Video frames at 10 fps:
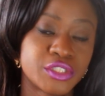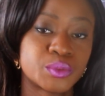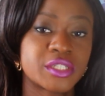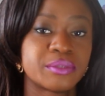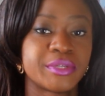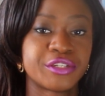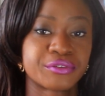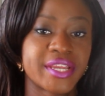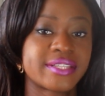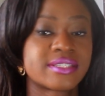You want to be
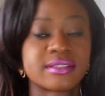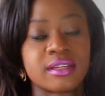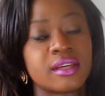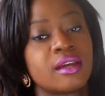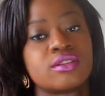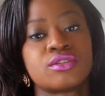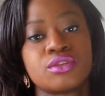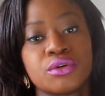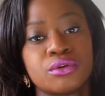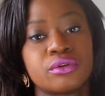great.
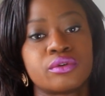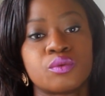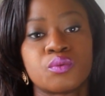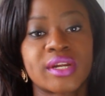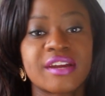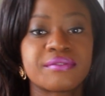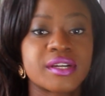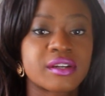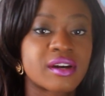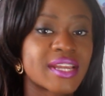So
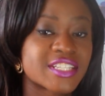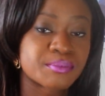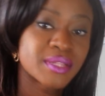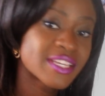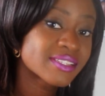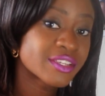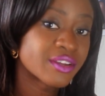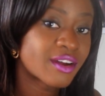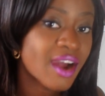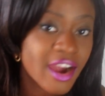whatever God has placed in
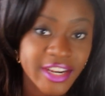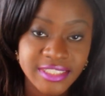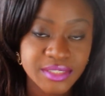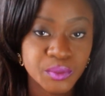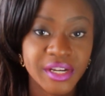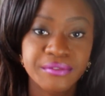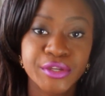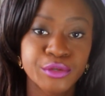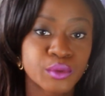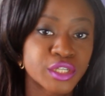your heart, whatever
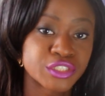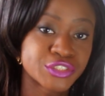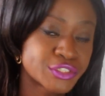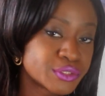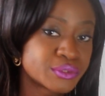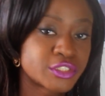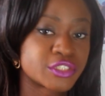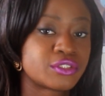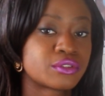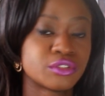you want to do,
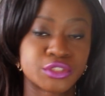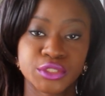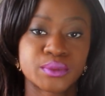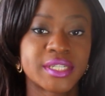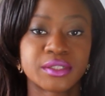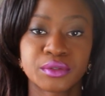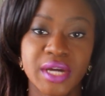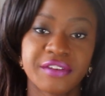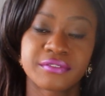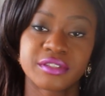just do it, go
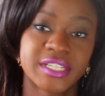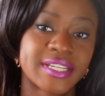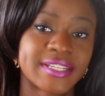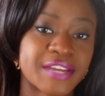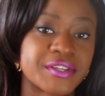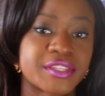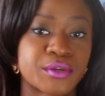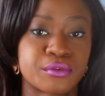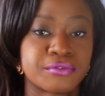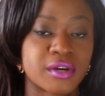after it, and
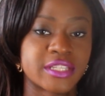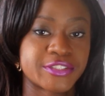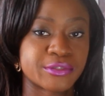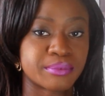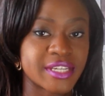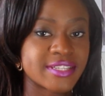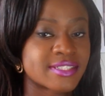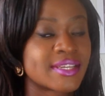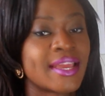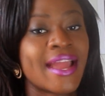everything will fall into
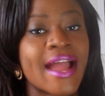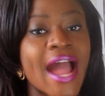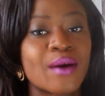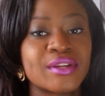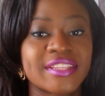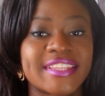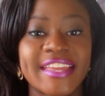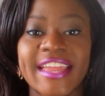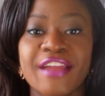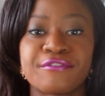place. I want to
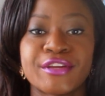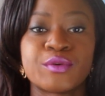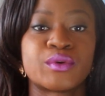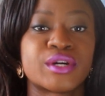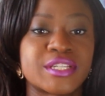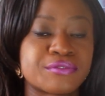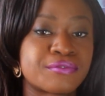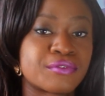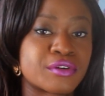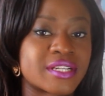thank everyone
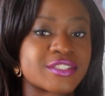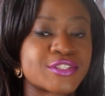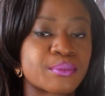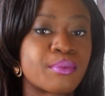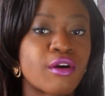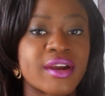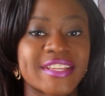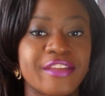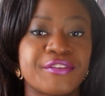for the support.